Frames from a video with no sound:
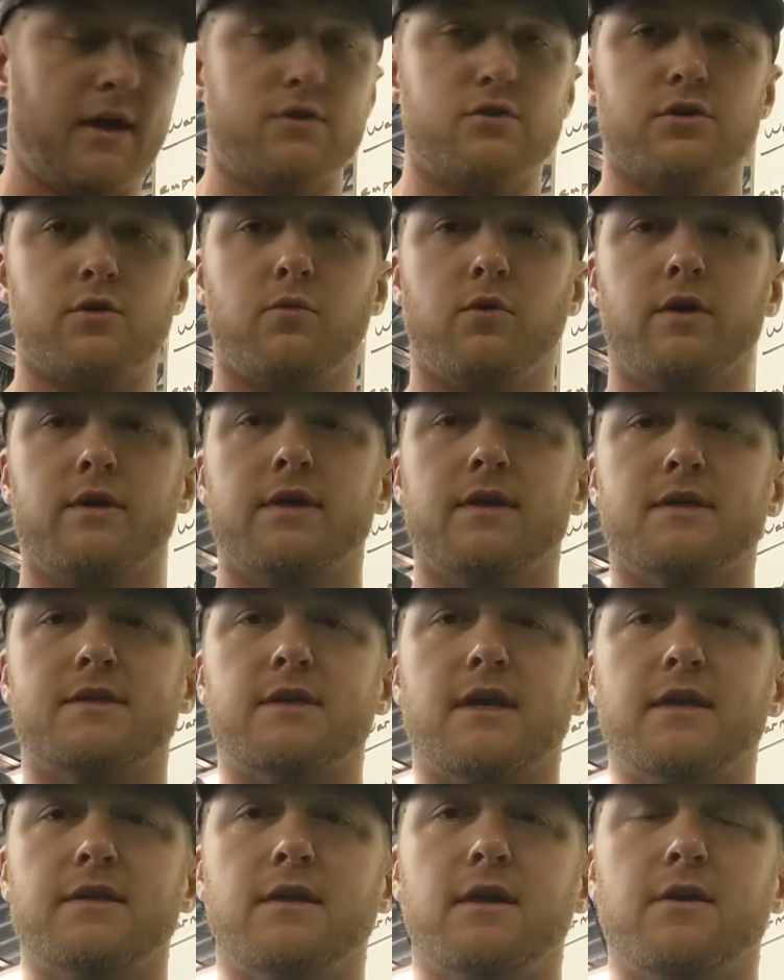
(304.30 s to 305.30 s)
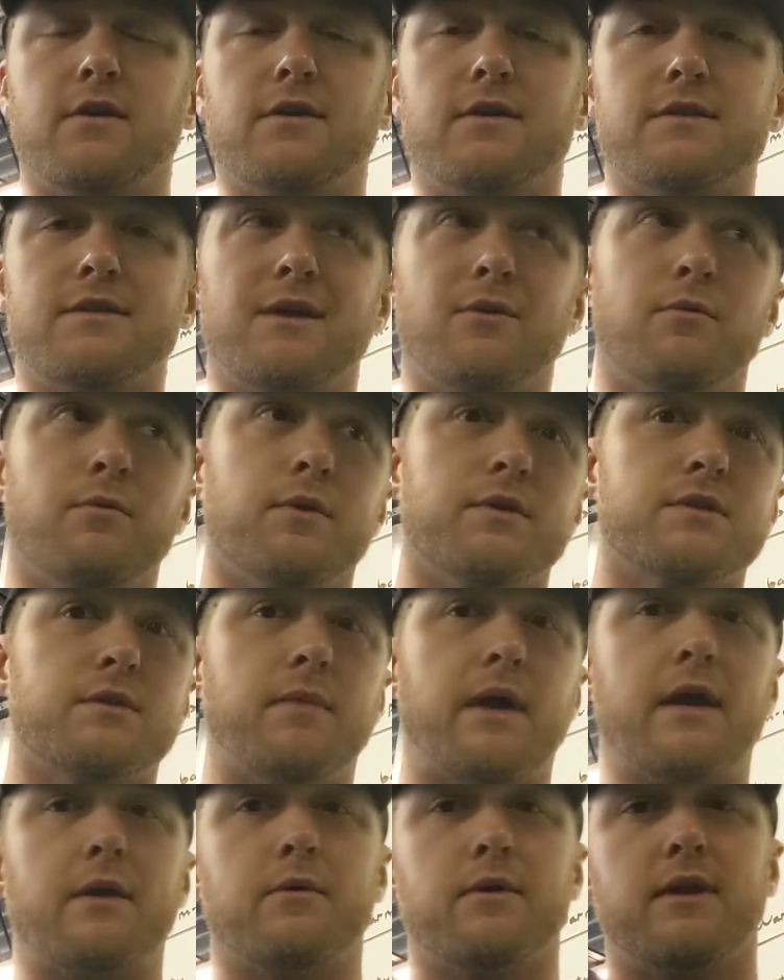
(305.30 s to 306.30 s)
extra working set. Now you're going to say, well, what's
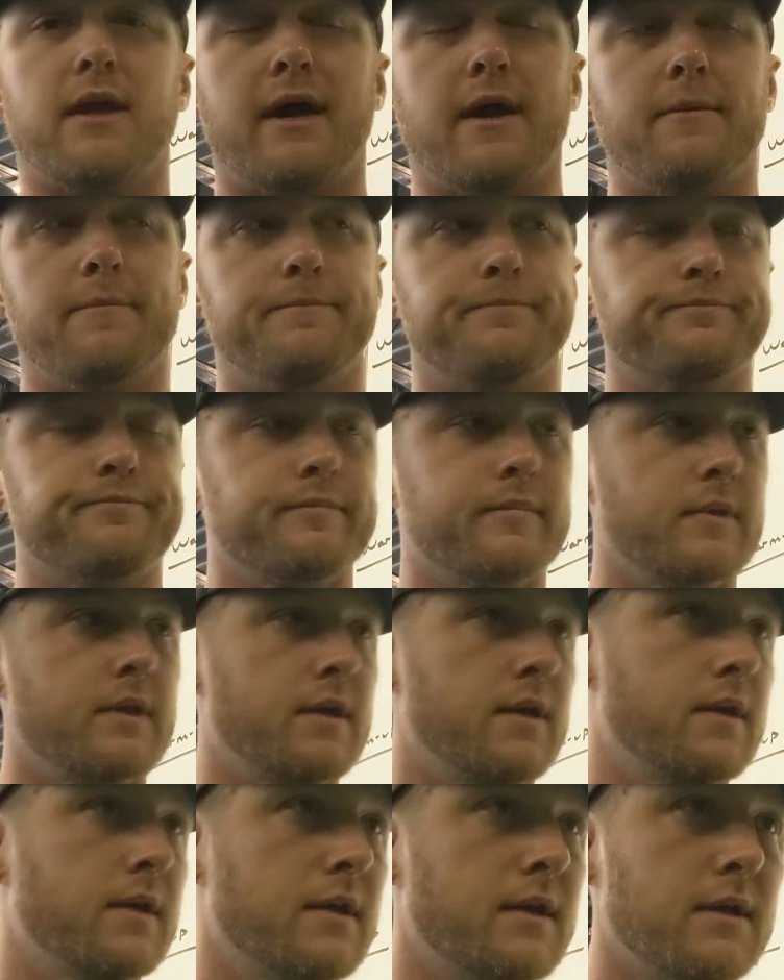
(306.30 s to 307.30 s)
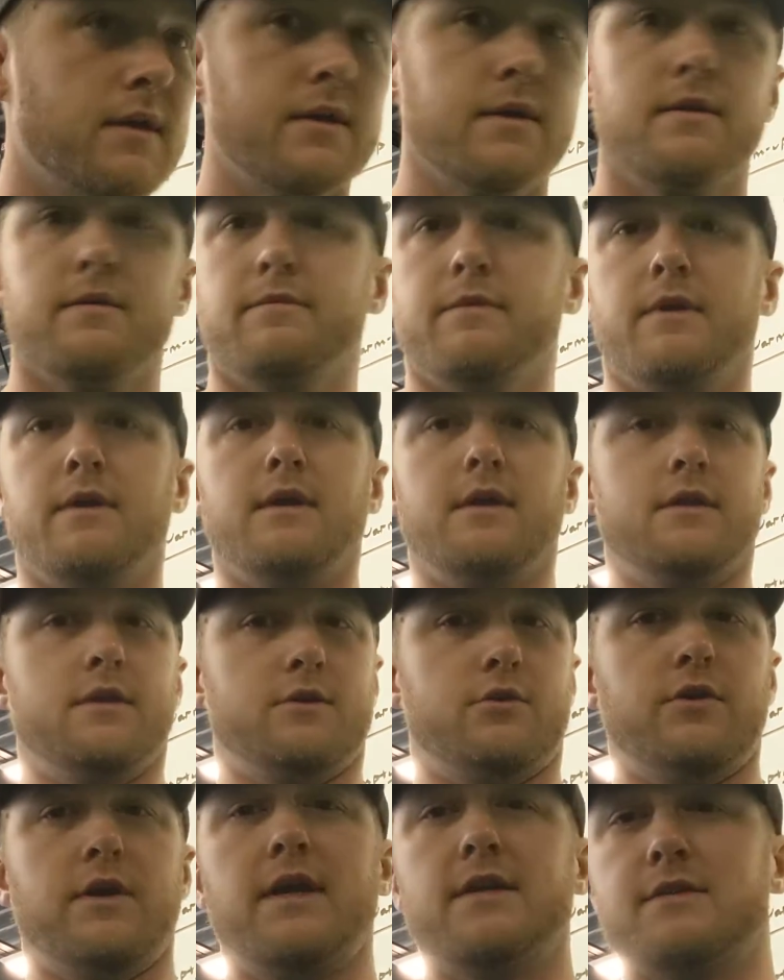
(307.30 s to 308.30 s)
the matter with that? In
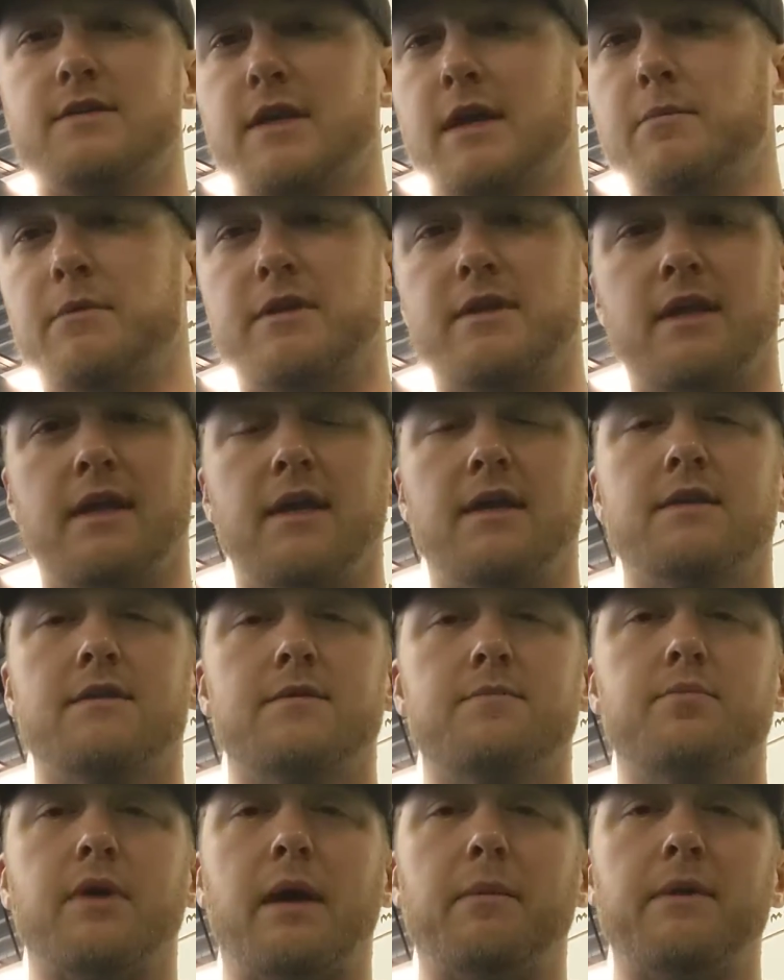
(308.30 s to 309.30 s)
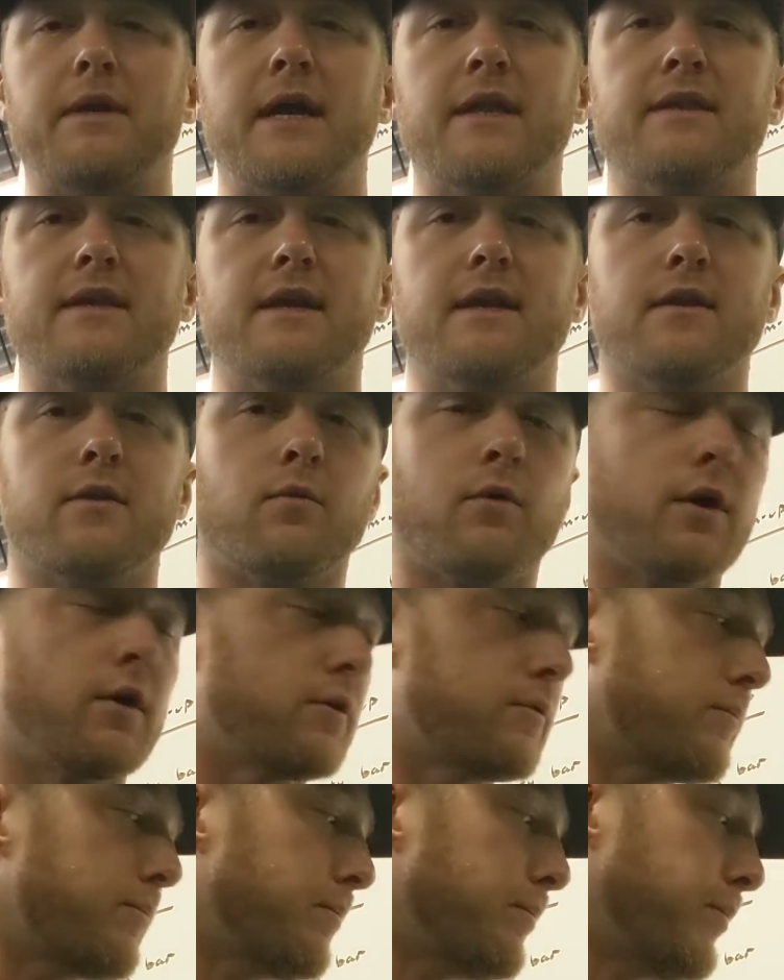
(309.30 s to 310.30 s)
the grand scheme of things, probably not the end of the
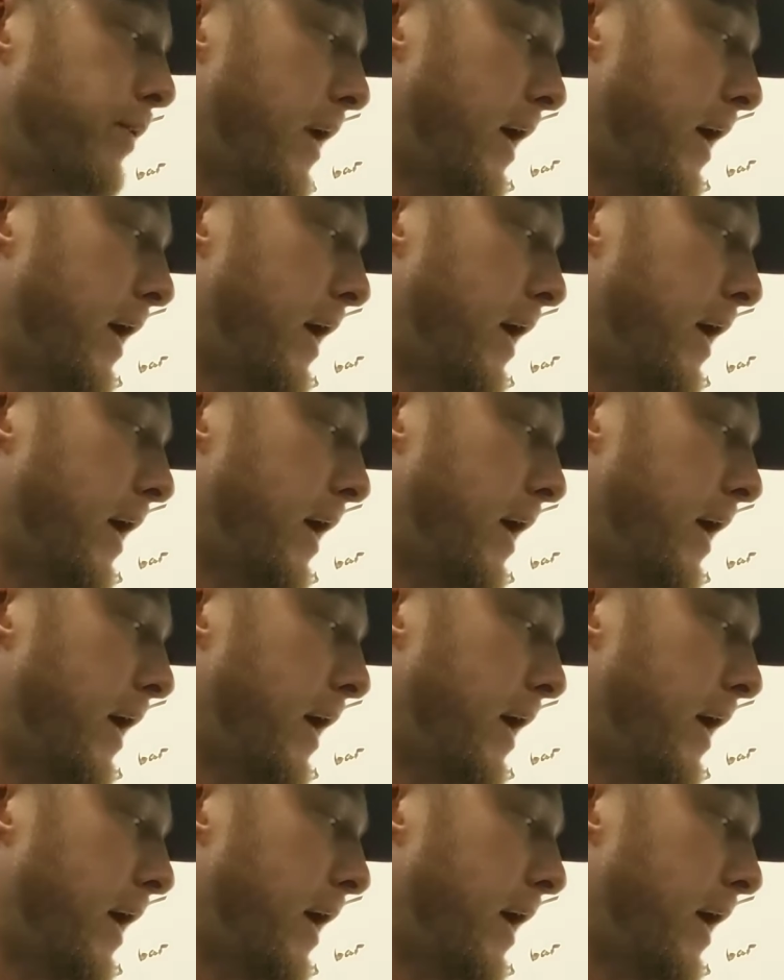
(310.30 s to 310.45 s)
world,